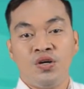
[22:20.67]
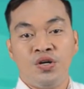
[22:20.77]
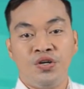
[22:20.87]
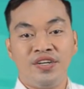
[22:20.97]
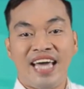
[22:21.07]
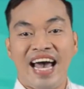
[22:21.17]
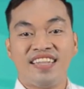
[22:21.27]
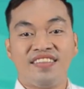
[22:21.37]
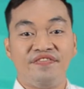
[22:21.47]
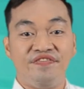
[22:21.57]
Who
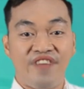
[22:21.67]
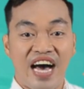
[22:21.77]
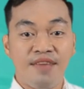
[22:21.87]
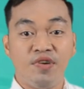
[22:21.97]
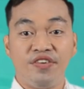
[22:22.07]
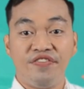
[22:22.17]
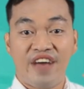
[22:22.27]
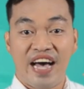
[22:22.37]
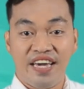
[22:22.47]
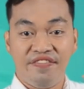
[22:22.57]
got 5 over
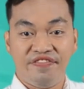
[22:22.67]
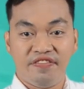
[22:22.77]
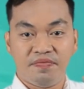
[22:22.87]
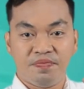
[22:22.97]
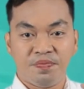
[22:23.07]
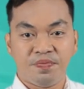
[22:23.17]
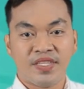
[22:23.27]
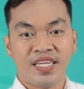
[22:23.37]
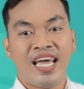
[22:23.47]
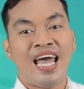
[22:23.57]
5?
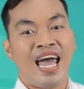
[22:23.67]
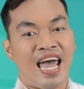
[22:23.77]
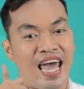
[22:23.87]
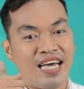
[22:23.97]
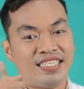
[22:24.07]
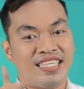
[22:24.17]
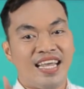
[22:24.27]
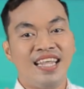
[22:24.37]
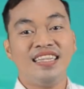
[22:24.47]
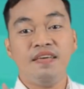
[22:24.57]

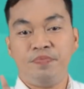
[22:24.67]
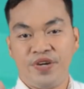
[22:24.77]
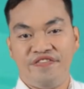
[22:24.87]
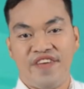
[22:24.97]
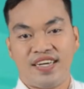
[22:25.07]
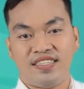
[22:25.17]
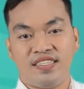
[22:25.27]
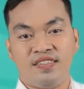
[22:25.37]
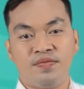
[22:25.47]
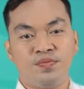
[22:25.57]
Excellently perfect.
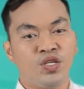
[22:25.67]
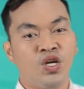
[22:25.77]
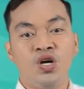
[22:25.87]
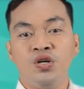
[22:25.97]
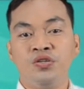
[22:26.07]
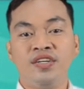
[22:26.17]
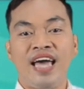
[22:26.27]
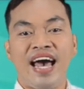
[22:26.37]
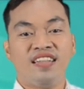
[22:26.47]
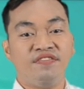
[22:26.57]
Who
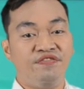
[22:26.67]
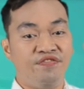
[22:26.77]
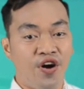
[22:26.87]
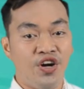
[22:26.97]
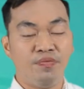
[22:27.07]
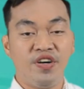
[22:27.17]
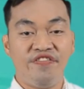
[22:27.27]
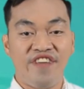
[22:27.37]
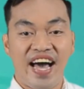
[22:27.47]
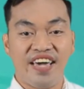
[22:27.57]
got 4 over
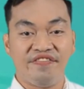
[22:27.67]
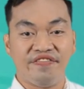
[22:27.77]
5?